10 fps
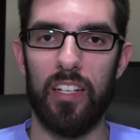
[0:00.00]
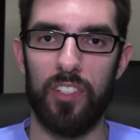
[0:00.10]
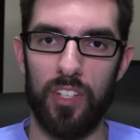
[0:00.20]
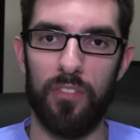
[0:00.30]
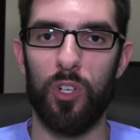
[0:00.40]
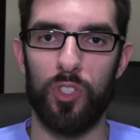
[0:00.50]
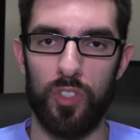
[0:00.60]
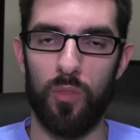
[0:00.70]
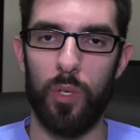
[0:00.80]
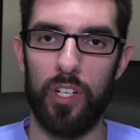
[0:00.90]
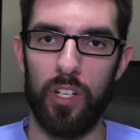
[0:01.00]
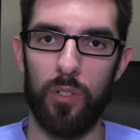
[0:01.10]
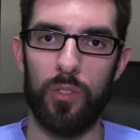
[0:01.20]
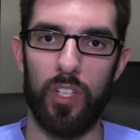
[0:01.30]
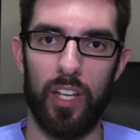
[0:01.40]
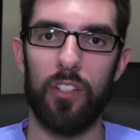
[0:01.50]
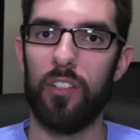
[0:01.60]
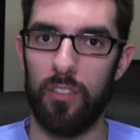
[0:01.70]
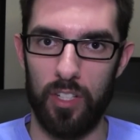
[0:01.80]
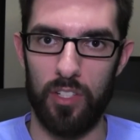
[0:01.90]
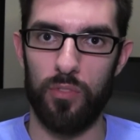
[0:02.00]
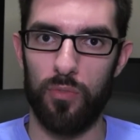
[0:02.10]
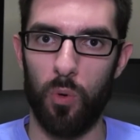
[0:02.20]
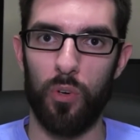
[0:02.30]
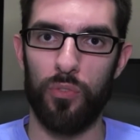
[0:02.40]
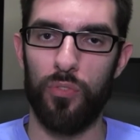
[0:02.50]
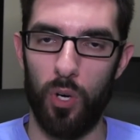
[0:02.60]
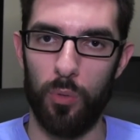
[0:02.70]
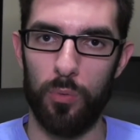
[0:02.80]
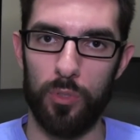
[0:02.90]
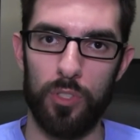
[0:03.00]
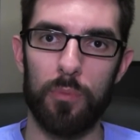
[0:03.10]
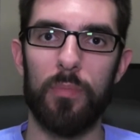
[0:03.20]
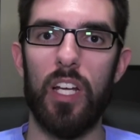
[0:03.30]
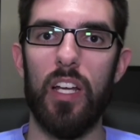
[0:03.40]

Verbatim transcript: It is a version of Windows that is for phones.